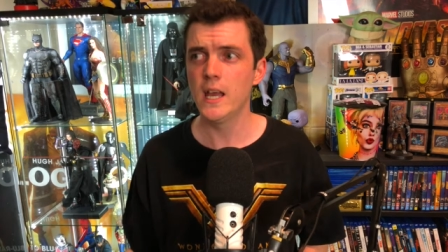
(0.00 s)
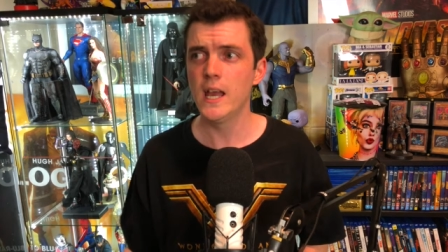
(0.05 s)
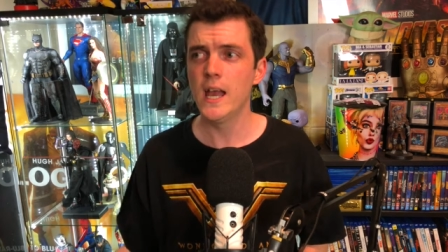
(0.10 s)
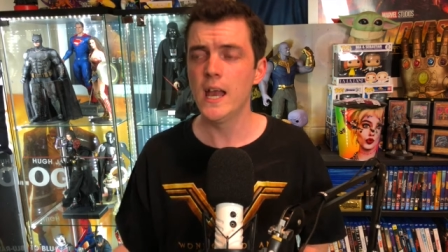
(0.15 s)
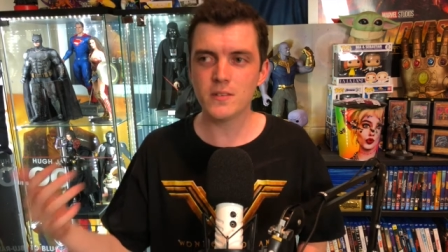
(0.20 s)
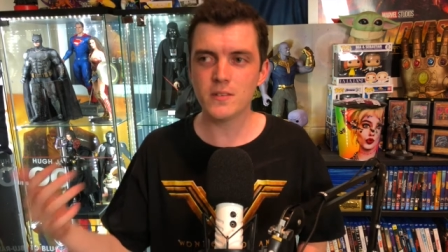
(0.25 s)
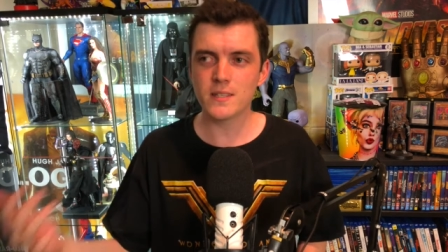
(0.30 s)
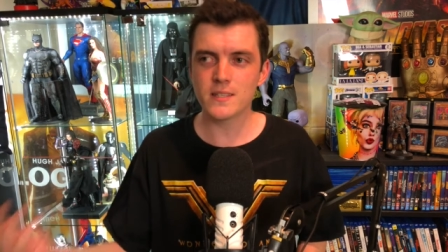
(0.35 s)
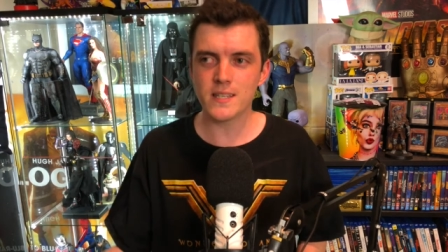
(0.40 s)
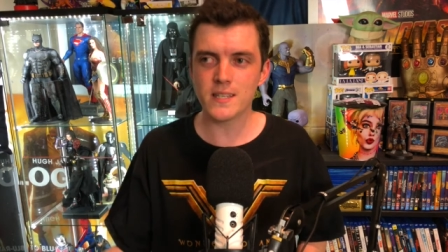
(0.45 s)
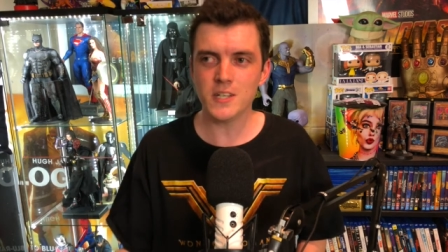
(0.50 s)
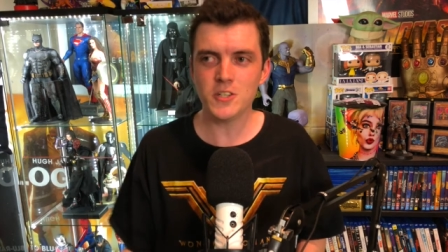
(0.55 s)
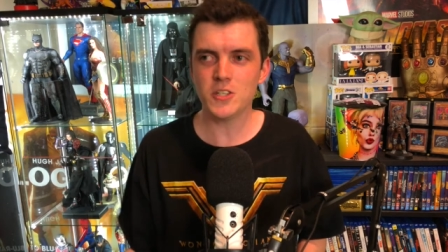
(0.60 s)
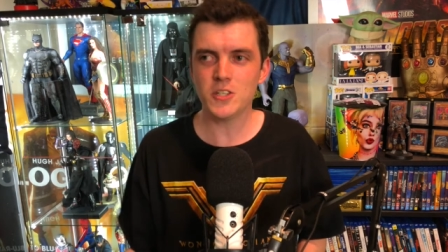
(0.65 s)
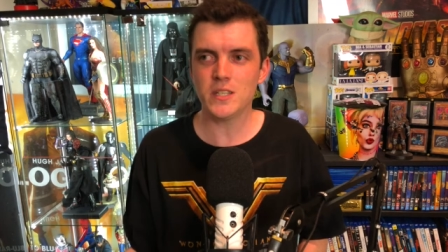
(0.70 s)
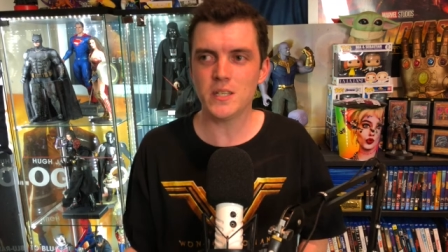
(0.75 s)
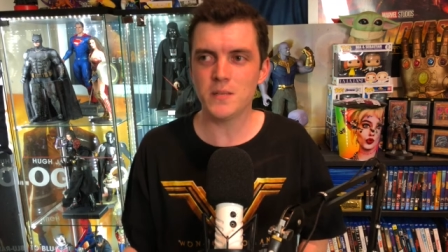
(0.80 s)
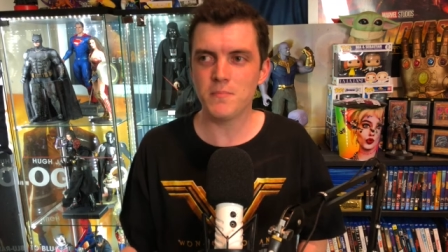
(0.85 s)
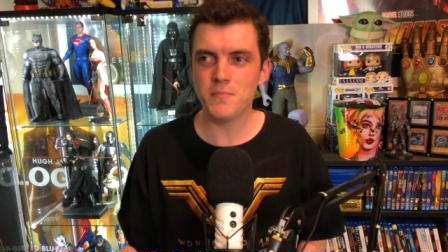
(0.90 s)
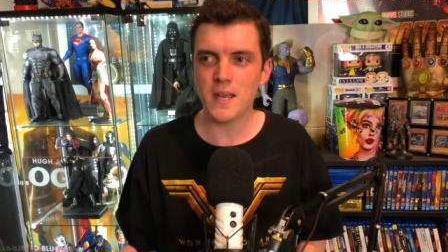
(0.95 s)
to
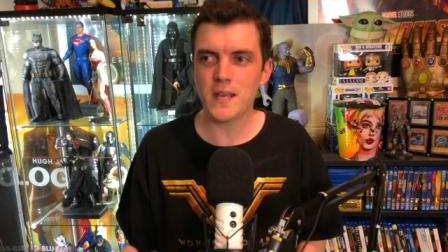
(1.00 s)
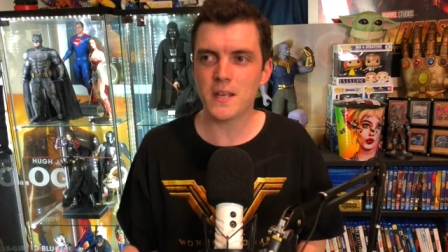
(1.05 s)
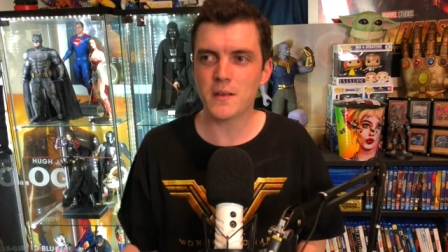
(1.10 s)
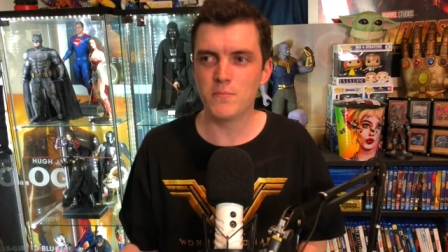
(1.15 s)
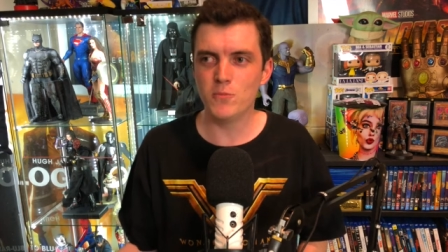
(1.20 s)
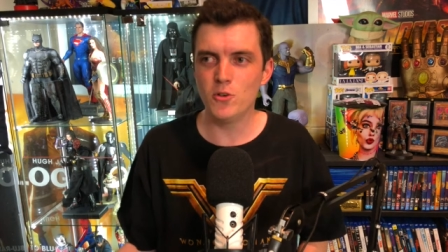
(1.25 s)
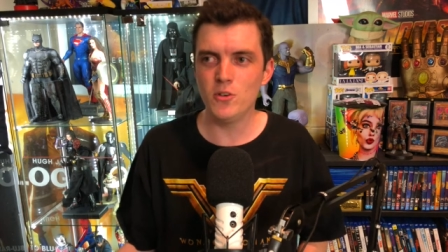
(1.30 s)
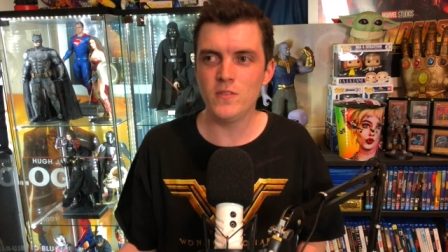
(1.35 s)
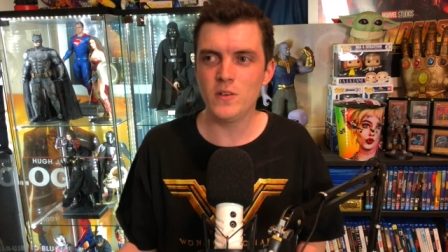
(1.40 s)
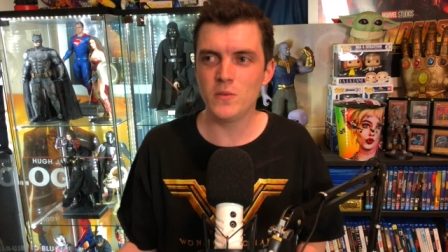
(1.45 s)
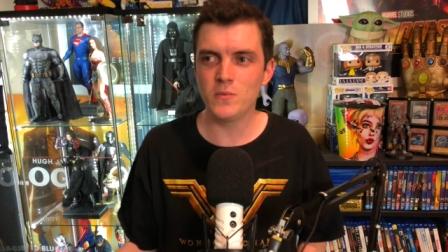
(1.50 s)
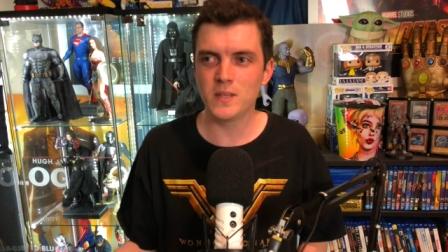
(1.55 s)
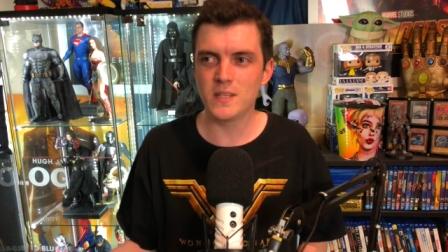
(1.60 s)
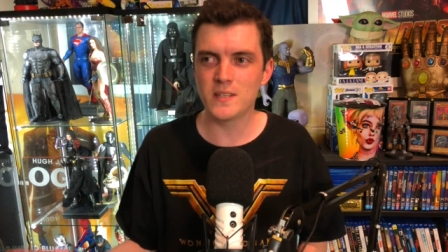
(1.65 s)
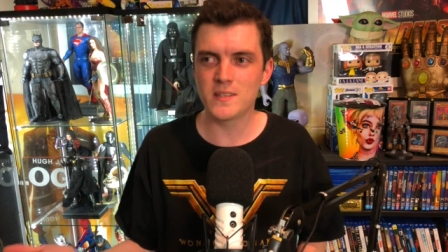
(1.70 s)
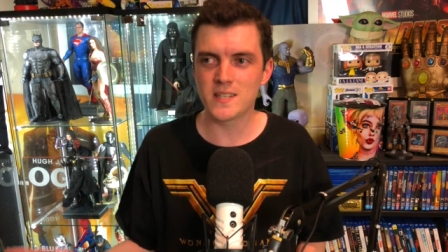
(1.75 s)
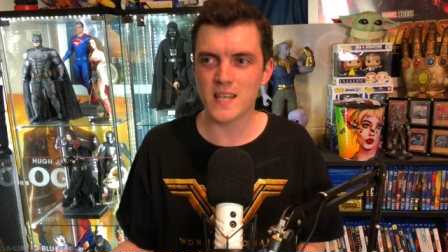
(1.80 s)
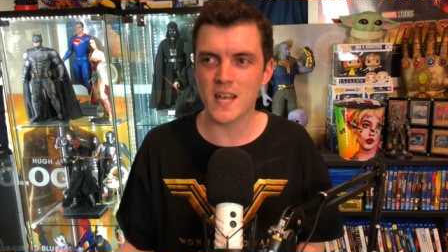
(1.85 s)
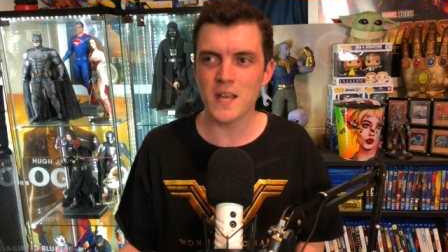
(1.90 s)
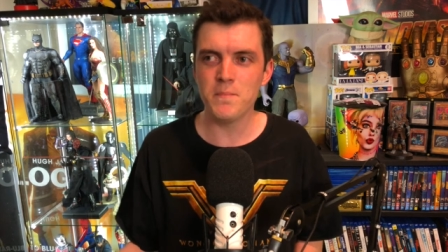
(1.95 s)
essentially make a movie with
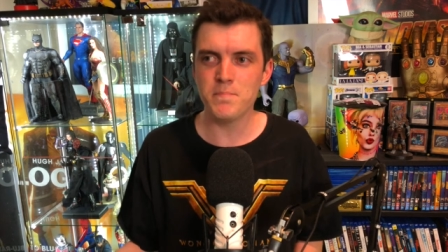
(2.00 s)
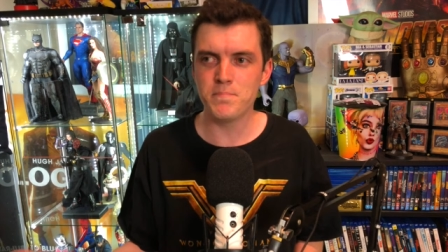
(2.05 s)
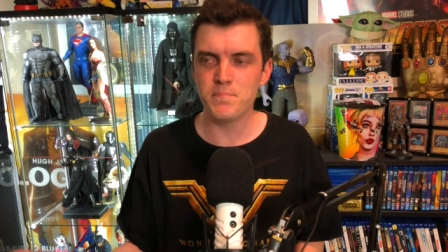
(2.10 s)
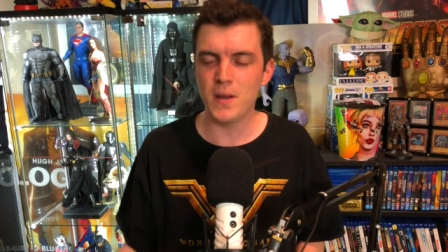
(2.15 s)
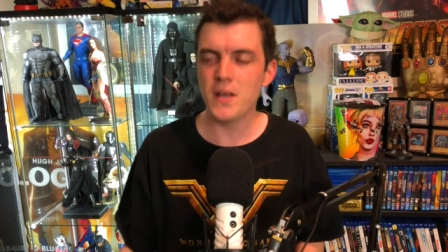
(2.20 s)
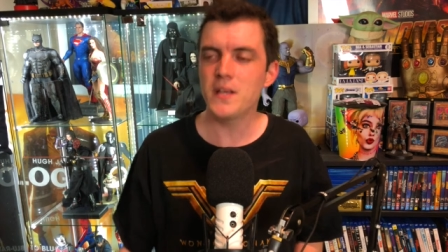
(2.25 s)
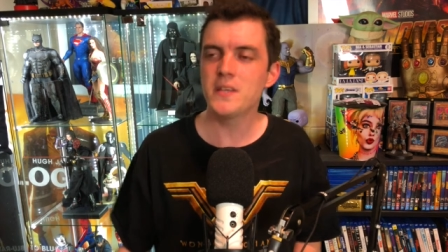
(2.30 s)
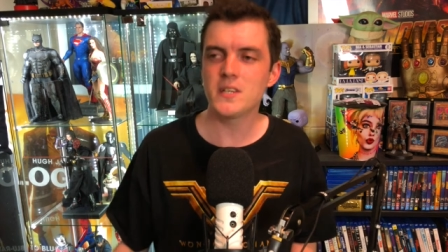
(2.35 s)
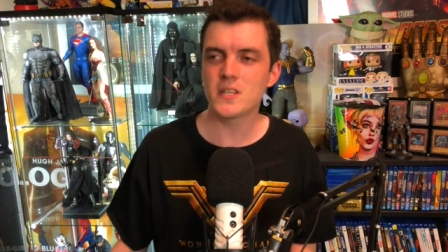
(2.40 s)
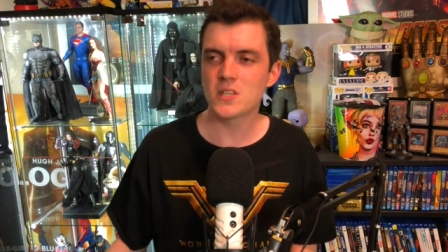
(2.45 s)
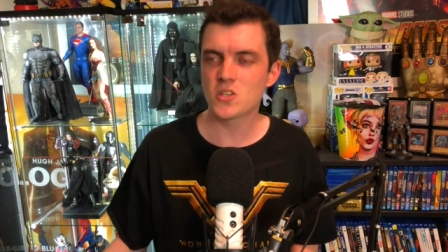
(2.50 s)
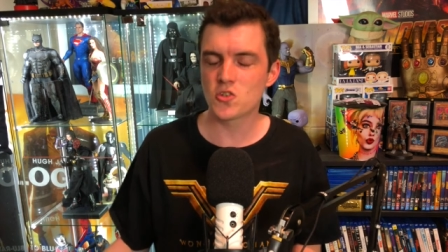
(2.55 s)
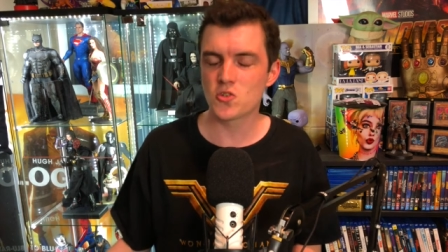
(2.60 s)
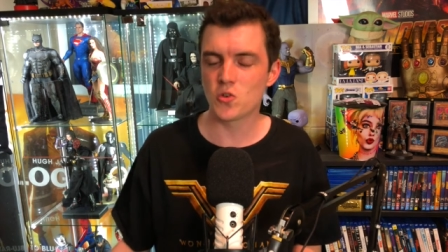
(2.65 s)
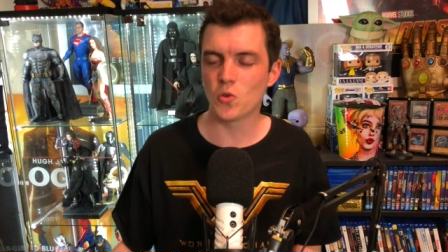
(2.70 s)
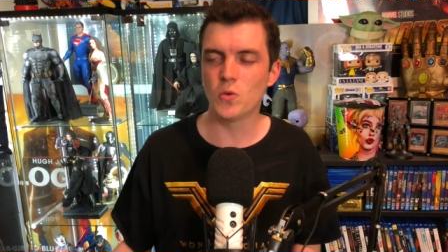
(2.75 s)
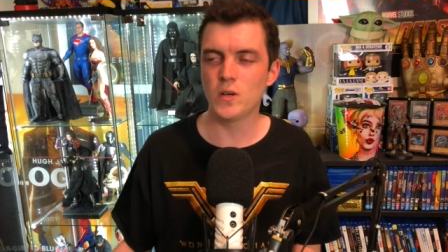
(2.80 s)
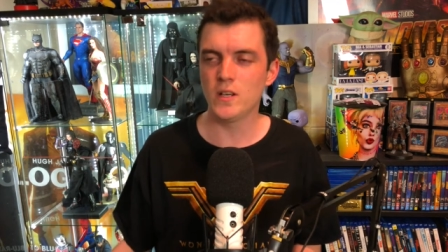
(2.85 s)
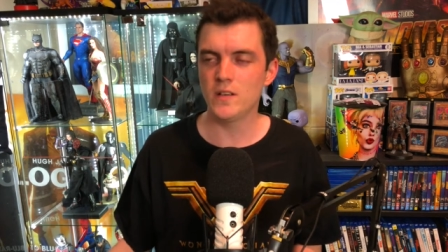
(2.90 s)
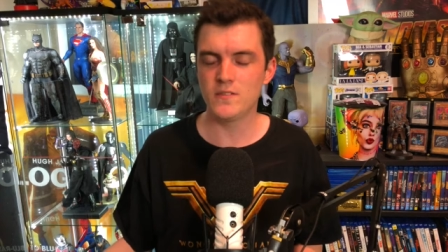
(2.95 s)
the same basic
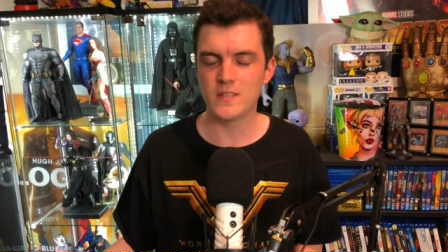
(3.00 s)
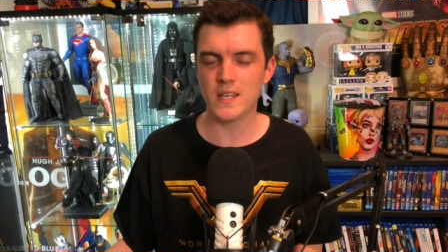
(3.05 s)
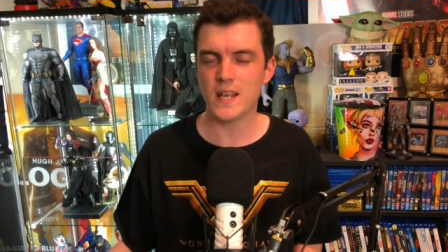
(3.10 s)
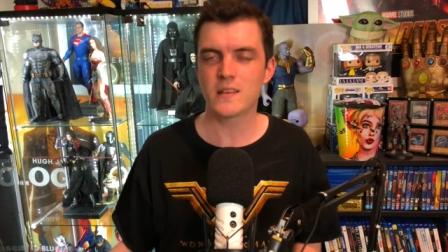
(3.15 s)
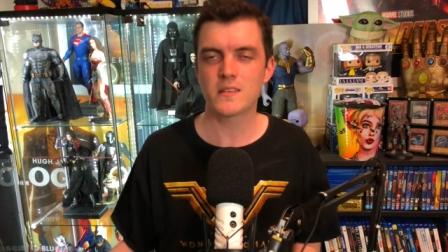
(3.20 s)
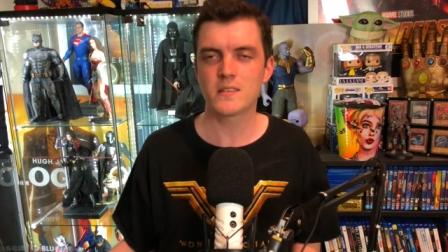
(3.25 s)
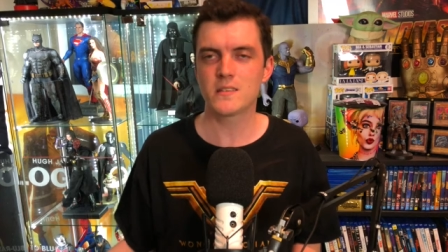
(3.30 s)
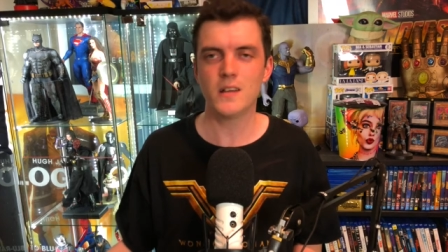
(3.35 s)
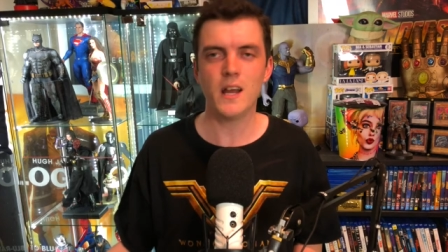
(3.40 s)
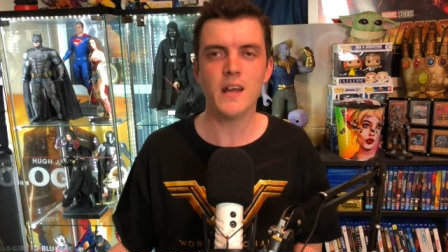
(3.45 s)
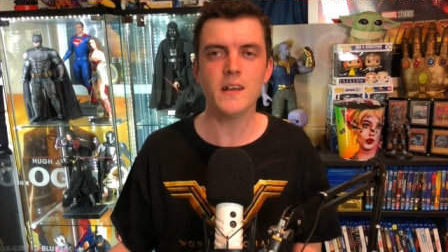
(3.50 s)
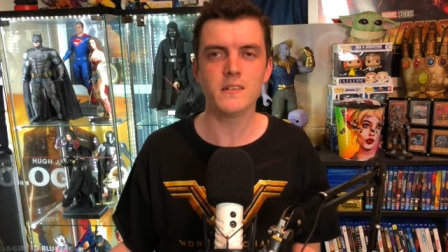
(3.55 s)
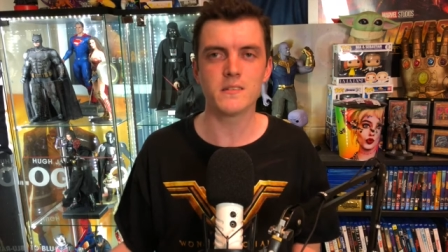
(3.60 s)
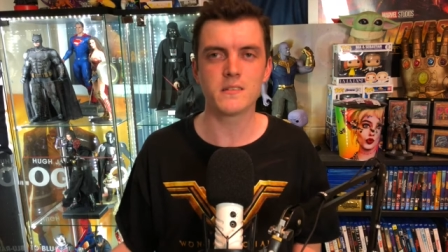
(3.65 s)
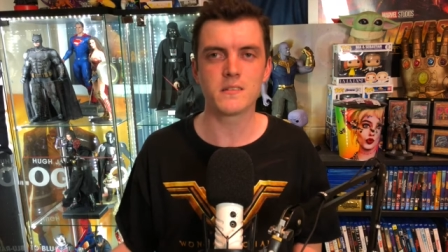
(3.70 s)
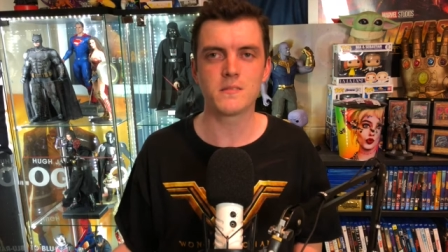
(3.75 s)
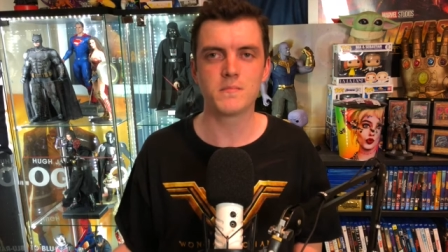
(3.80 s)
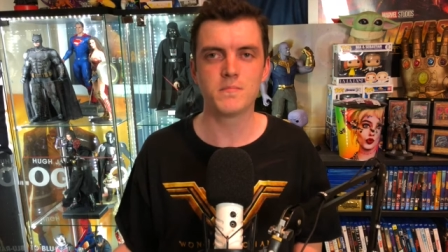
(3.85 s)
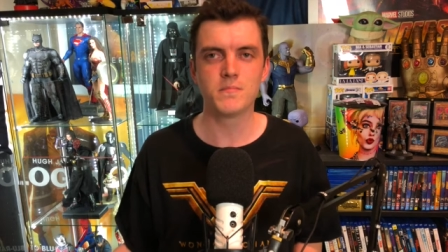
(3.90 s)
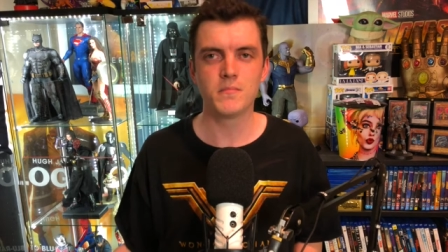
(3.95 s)
story of Zack
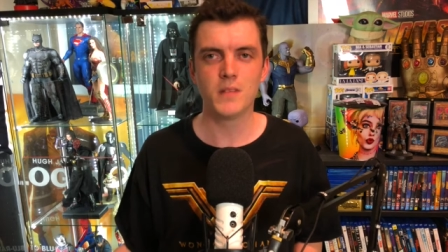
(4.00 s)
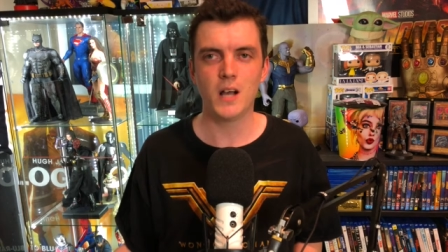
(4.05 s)
Snyder's?